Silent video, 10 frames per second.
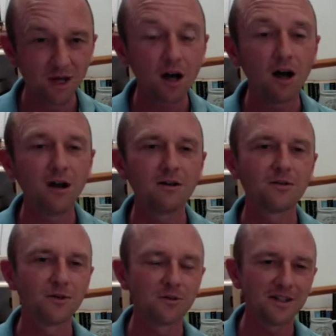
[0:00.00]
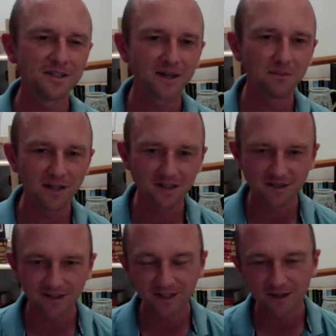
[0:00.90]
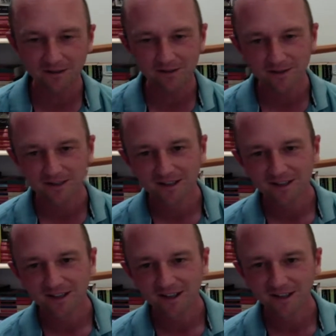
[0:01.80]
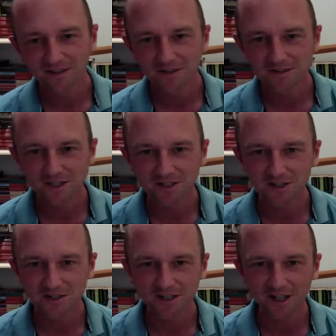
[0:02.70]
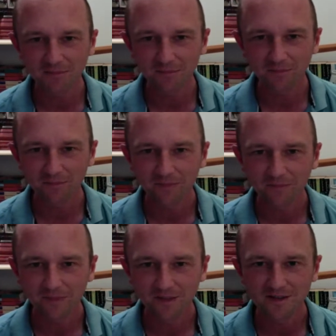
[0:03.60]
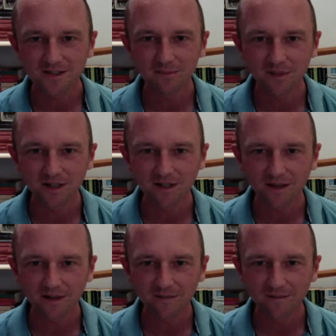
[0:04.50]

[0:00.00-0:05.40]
Oh, from the assemblies. Yeah. Teachers singing, assembly, yeah.